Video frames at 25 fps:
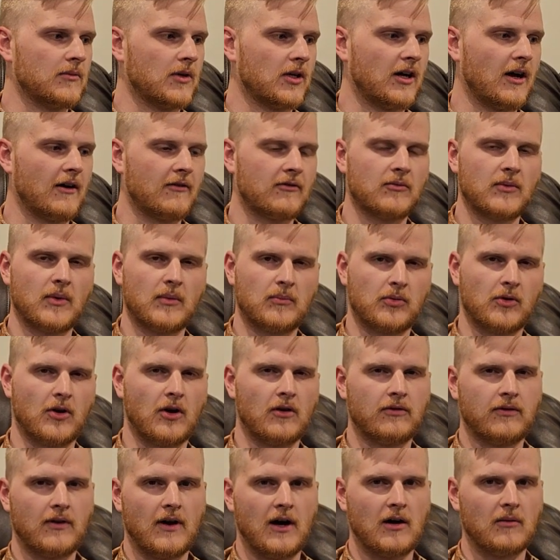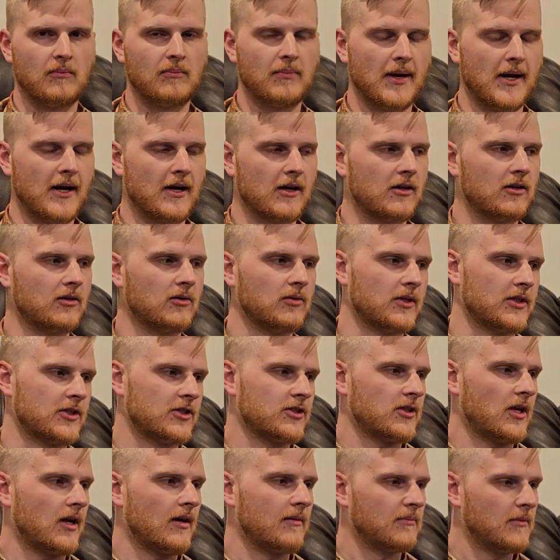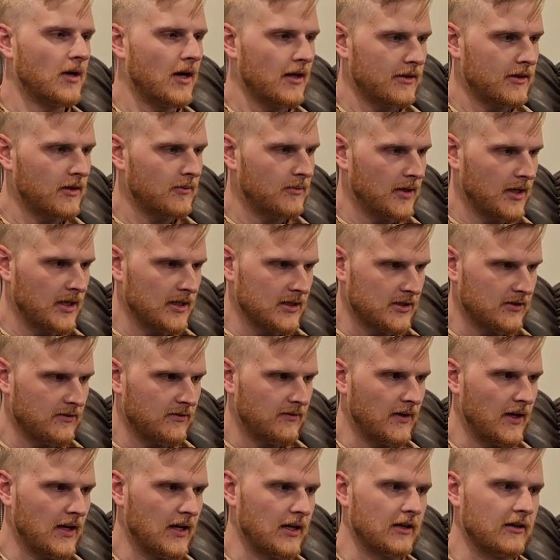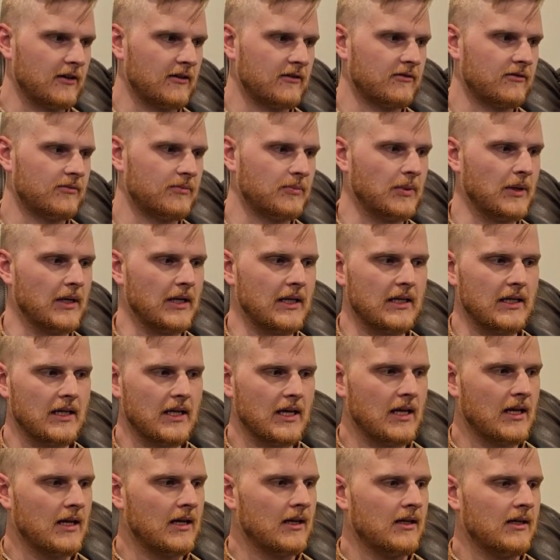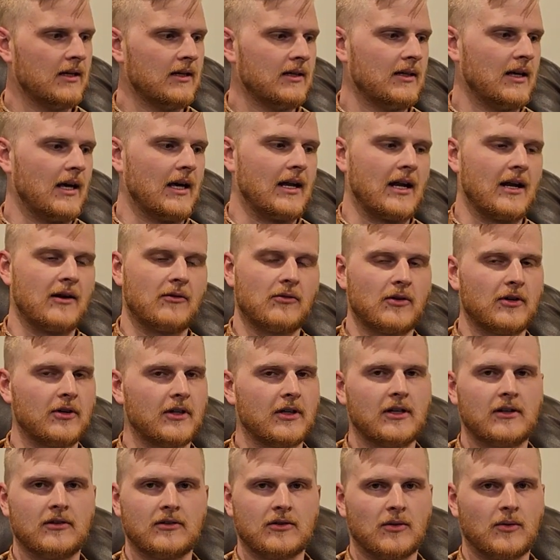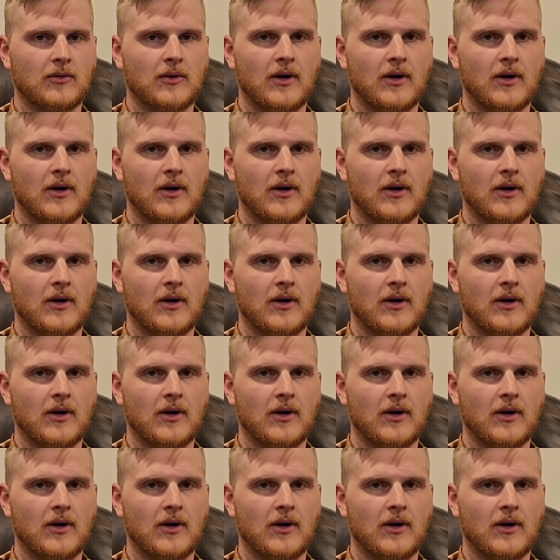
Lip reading: government profile barrel, which I'm not the biggest fan of, and I really don't know